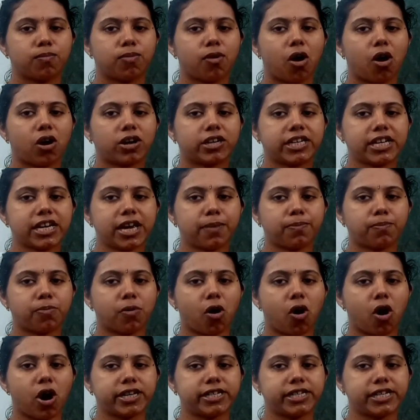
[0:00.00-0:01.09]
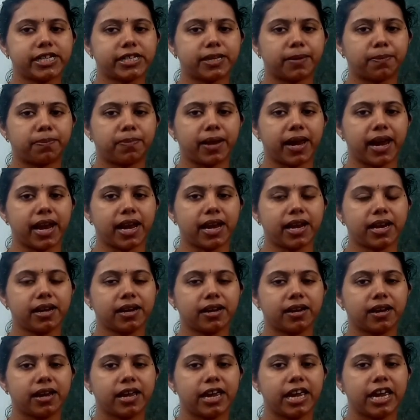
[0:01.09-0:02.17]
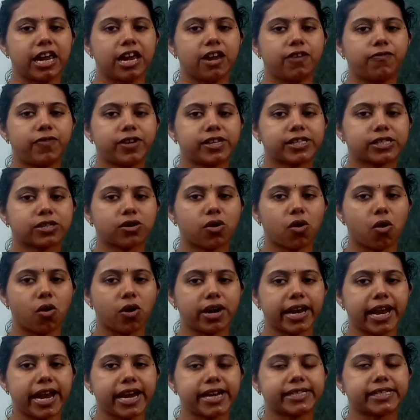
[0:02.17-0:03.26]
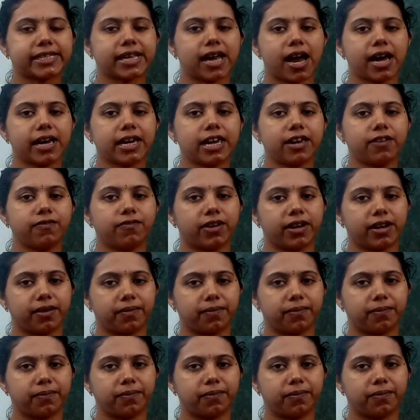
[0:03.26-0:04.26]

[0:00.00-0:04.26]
plotting a point in the plane if its coordinates are given.